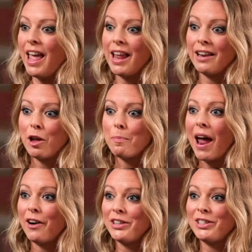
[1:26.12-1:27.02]
in
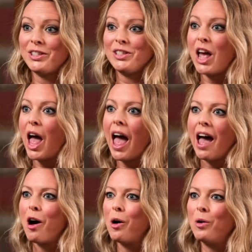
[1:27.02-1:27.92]
comparison to
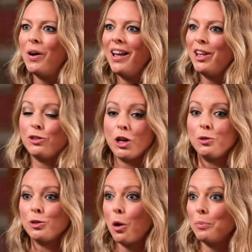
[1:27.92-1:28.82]
how Joe
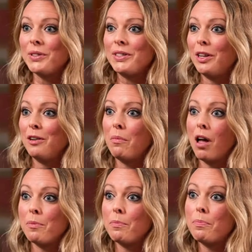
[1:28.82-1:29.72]
Thompson
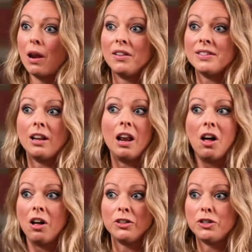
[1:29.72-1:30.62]
might plant a
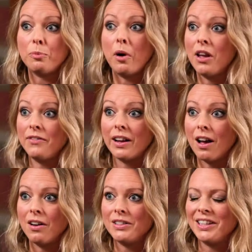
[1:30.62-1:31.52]
large private
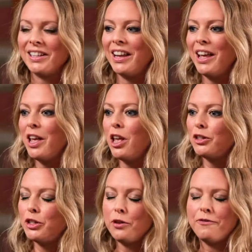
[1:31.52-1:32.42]
garden,
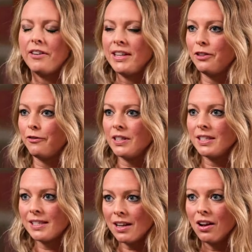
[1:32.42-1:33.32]
2 very different
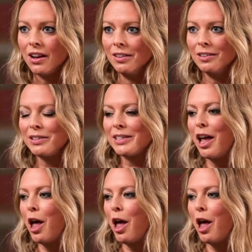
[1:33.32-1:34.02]
styles,